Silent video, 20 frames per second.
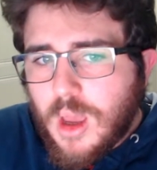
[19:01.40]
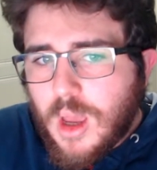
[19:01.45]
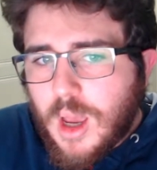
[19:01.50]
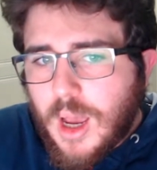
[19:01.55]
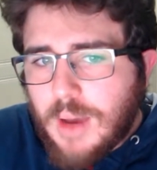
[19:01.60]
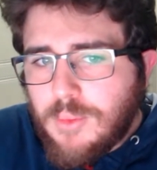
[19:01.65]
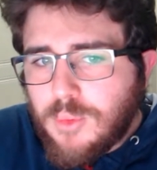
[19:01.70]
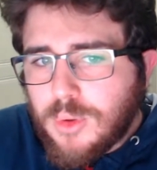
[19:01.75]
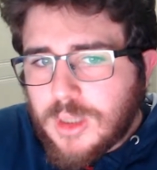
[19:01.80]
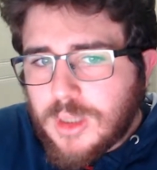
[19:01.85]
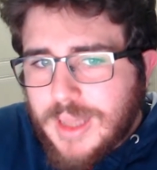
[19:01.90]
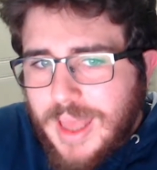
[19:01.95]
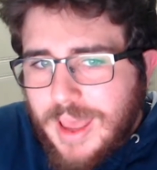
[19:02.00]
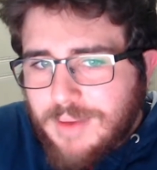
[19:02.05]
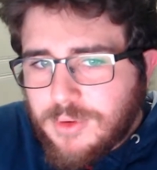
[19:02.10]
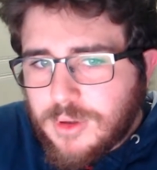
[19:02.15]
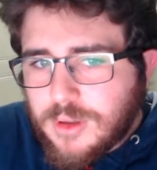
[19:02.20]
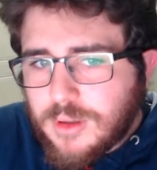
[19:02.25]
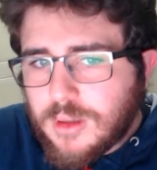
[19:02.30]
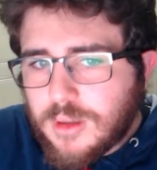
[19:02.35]
would
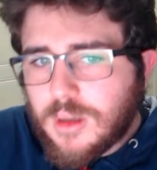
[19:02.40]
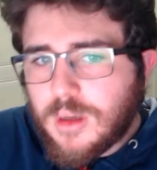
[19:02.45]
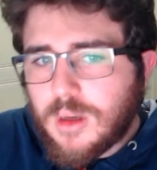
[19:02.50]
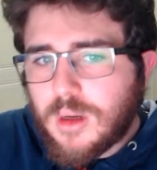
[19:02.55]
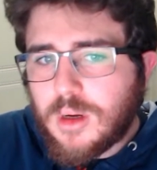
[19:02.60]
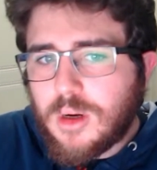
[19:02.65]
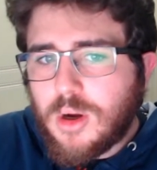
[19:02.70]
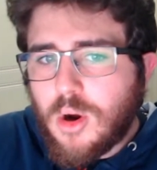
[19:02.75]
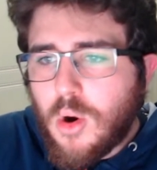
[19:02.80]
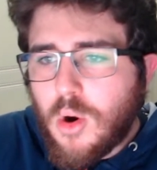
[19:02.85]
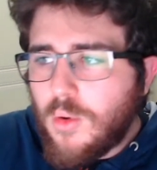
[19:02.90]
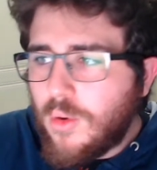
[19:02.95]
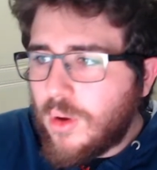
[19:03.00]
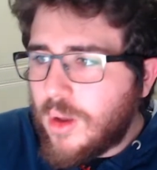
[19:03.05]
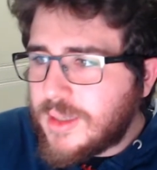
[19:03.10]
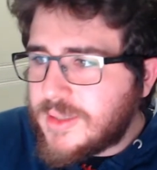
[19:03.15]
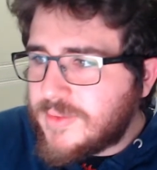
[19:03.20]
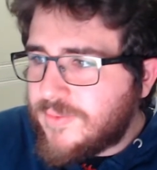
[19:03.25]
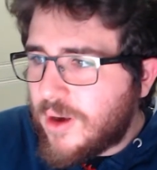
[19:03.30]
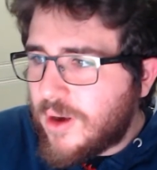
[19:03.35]
never go
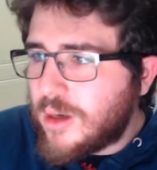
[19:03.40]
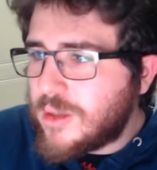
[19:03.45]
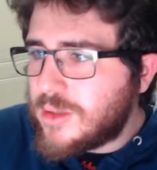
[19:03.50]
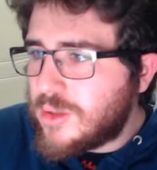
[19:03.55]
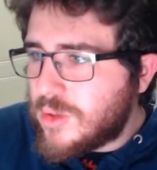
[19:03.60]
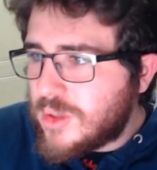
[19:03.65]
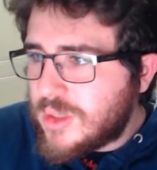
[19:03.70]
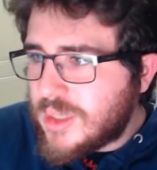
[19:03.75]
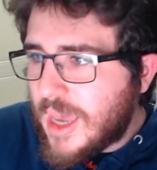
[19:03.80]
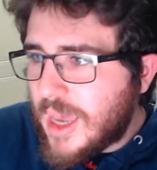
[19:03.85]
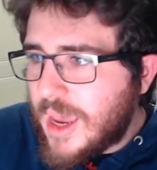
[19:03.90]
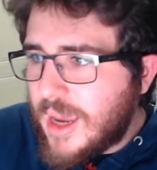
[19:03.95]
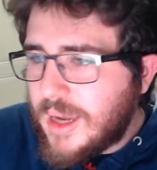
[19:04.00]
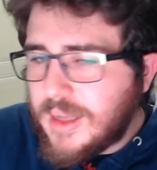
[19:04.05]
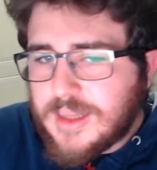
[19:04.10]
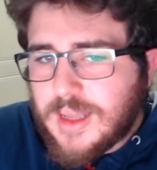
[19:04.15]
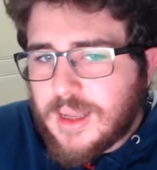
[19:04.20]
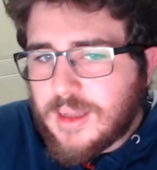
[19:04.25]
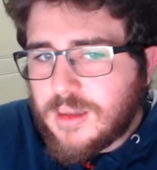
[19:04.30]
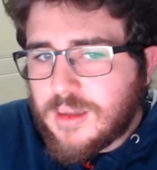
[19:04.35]
as far as to say
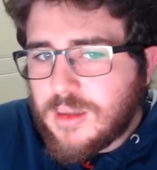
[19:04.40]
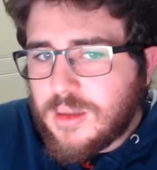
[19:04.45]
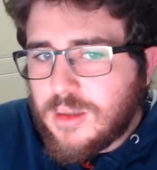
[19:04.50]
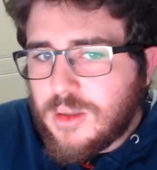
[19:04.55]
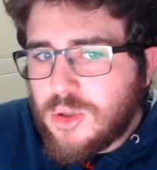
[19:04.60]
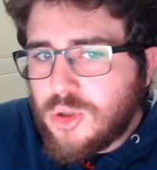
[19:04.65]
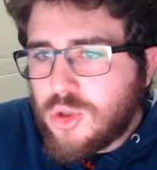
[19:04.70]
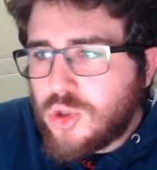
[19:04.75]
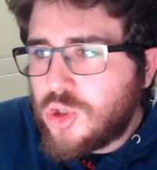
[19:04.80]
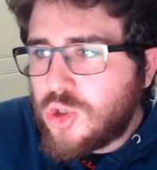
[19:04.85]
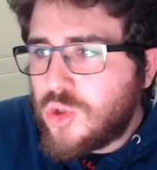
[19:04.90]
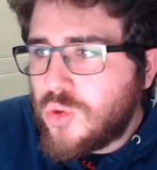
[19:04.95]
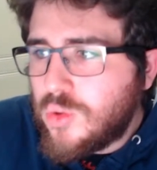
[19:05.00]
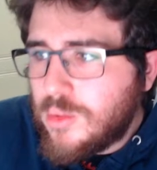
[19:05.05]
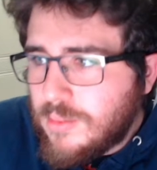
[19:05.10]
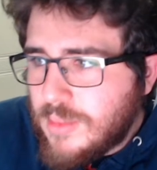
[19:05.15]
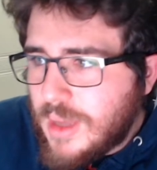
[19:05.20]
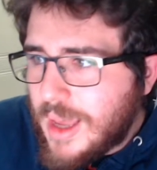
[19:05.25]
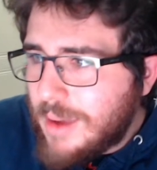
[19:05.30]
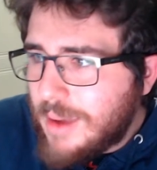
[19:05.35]
that you
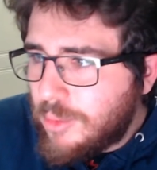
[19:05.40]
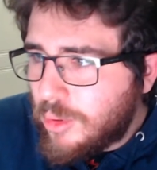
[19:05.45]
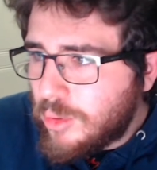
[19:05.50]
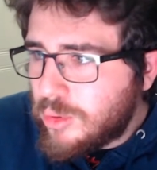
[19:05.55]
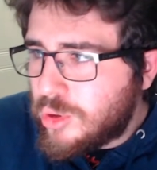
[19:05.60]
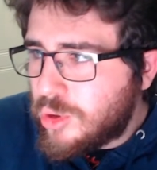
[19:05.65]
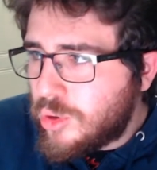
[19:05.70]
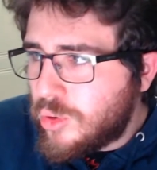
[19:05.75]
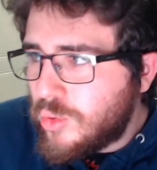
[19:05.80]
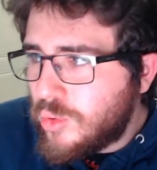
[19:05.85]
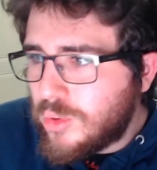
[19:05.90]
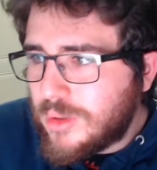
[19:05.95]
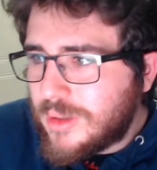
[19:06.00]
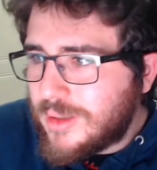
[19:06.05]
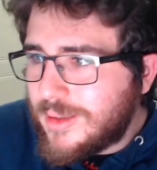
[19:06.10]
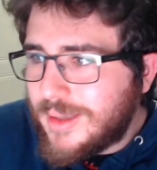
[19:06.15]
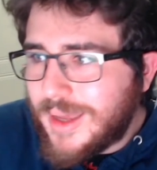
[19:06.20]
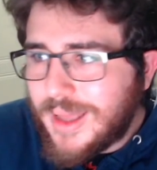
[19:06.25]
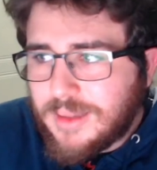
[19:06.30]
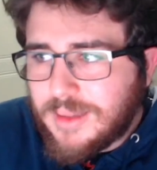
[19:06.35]
shouldn't be able to
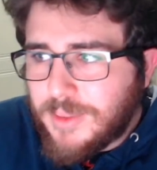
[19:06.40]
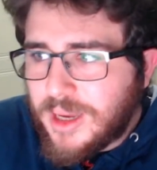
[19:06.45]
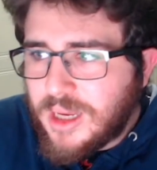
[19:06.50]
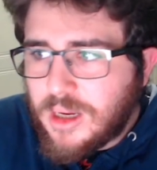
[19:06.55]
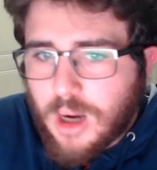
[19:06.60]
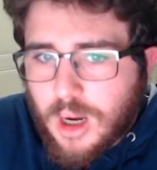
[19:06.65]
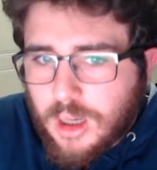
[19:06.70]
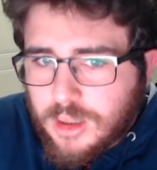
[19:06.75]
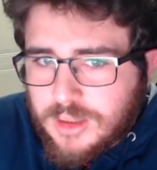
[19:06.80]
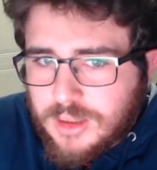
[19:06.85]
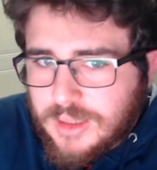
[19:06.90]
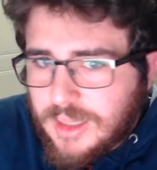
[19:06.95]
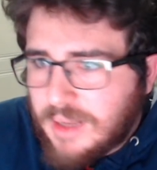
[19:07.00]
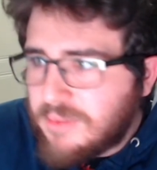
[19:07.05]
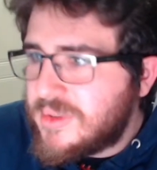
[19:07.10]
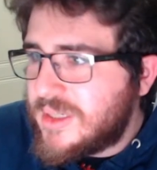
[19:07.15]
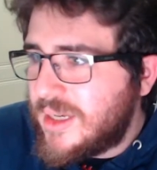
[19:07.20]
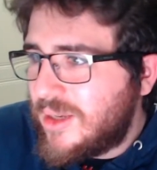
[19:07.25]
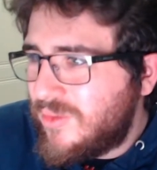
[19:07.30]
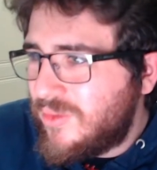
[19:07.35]
get my content
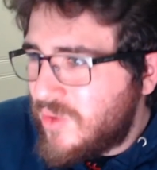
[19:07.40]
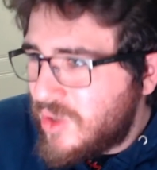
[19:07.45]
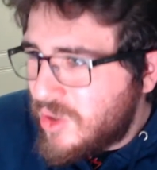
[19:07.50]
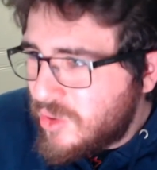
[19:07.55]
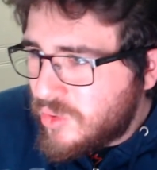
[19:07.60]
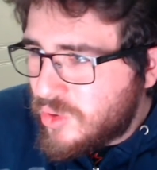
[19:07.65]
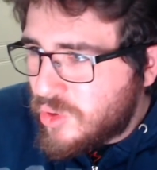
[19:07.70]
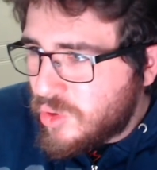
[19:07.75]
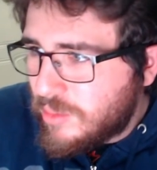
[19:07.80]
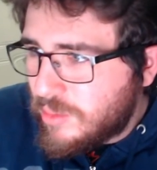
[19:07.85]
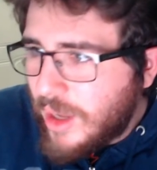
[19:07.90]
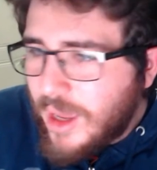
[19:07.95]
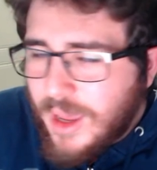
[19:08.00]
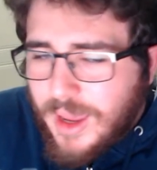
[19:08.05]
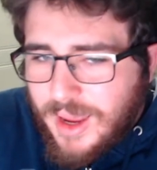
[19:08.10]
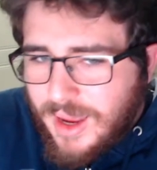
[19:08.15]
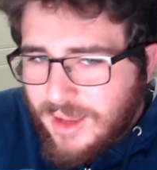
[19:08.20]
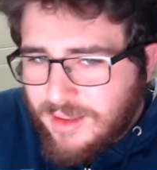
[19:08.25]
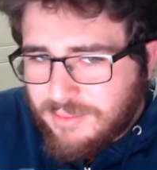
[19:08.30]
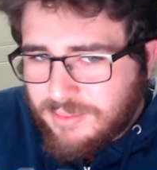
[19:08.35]
outside of YouTube.
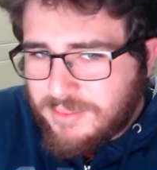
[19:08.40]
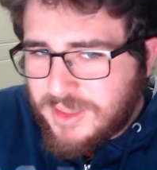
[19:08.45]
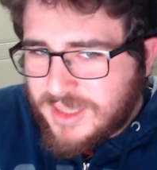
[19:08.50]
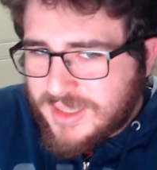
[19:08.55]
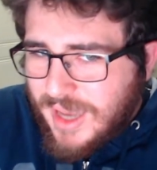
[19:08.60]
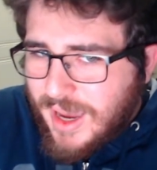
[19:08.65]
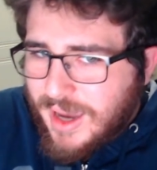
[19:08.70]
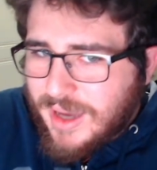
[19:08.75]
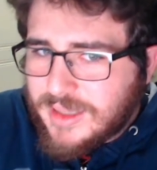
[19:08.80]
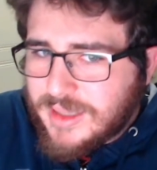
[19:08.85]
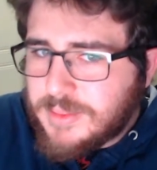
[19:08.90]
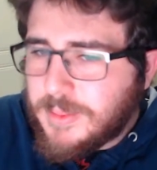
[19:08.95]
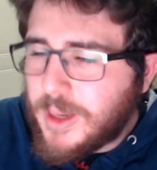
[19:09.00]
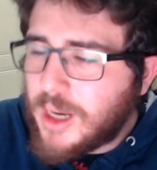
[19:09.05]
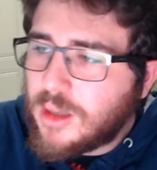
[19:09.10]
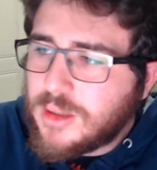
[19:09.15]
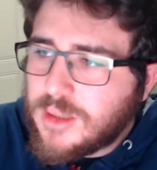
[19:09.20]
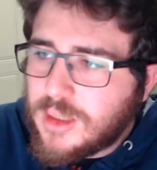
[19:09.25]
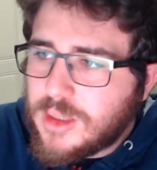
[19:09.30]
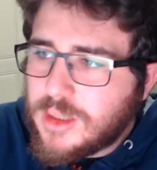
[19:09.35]
And besides, my
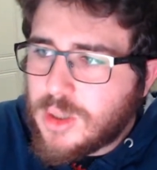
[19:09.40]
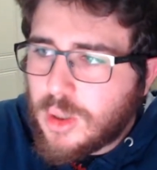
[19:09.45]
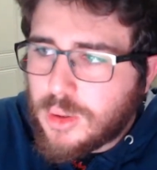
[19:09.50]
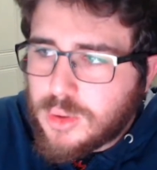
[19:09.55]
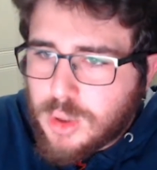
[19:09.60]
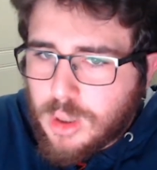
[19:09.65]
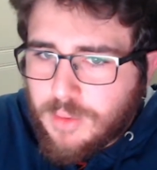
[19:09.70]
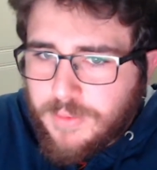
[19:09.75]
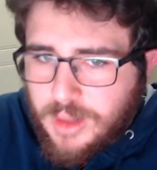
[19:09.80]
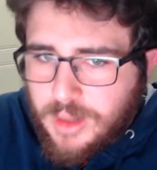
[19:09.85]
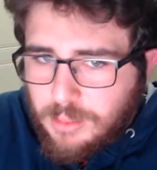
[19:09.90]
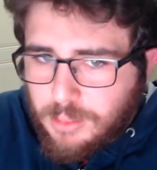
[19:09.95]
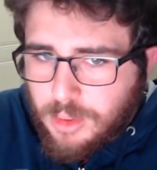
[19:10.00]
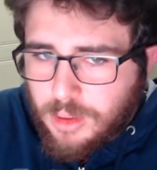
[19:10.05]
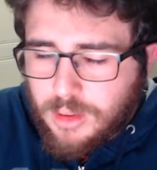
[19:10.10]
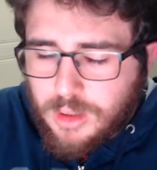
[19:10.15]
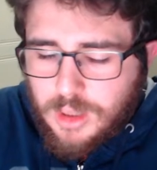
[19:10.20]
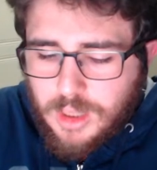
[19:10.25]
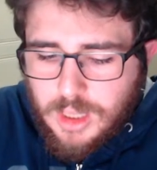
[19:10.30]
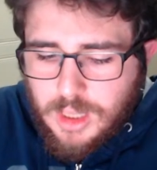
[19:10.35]
content is also
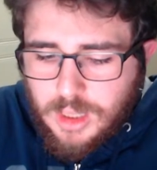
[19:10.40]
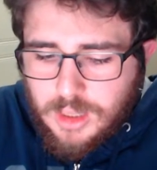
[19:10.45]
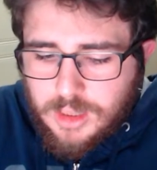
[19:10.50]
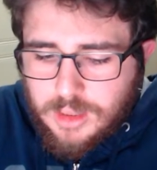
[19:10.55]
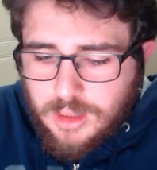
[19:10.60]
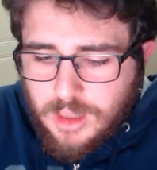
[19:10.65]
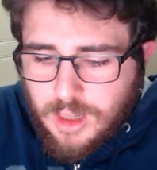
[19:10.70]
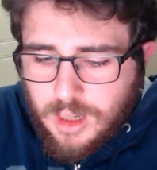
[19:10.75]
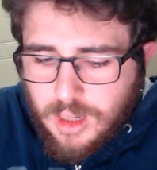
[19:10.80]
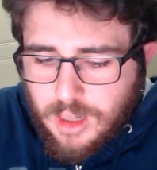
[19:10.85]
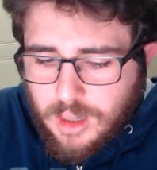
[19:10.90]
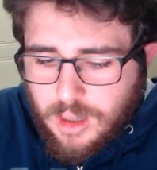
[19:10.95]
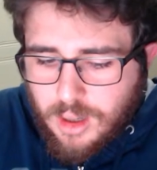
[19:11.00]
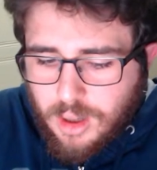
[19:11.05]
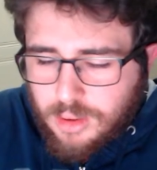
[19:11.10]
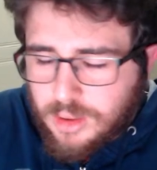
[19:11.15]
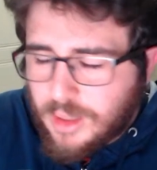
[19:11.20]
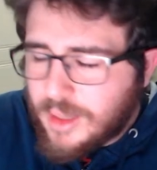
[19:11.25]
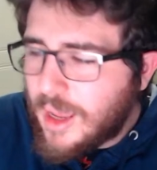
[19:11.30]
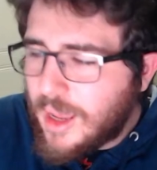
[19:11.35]
available in
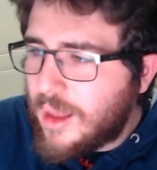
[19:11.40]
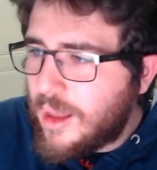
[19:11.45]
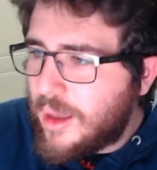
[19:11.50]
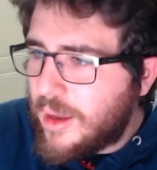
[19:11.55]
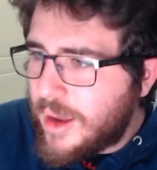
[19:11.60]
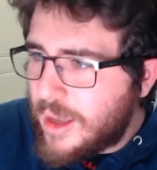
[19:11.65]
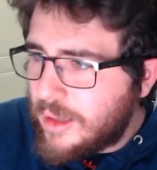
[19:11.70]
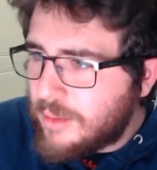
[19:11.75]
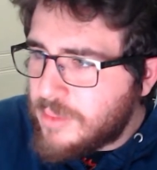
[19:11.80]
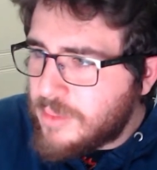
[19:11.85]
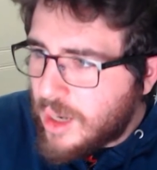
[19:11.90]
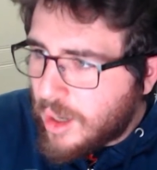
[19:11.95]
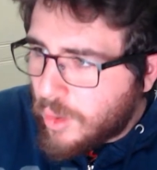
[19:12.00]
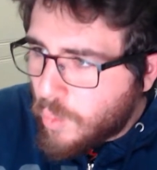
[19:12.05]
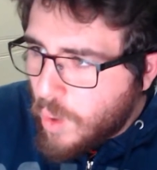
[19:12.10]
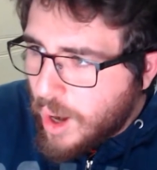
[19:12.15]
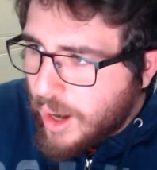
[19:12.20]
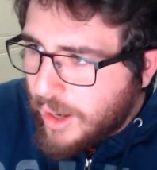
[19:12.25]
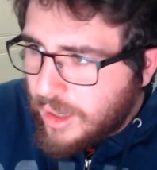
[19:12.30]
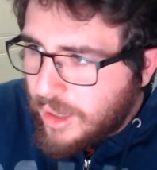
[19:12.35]
on
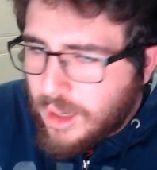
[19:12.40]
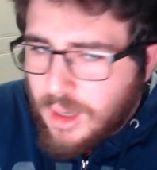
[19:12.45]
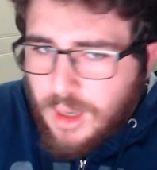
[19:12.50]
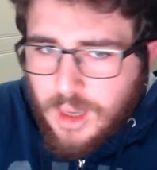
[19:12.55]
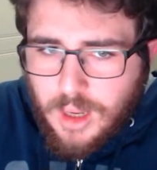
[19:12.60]
LBRY.